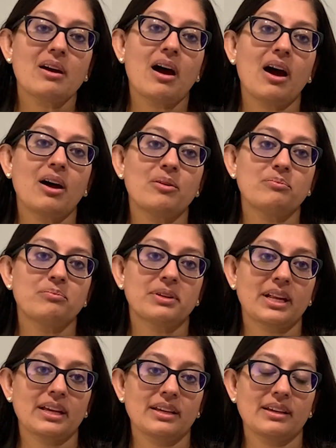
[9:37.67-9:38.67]
but
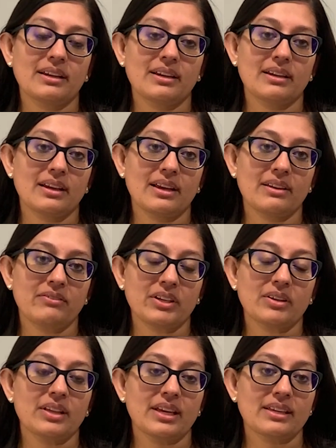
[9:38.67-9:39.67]
I
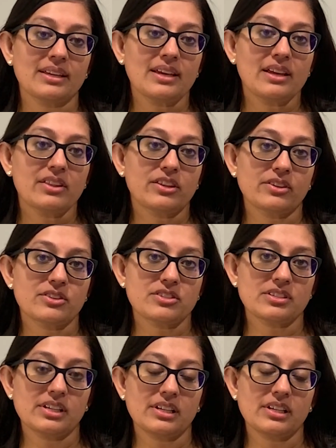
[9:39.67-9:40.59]
feel like there's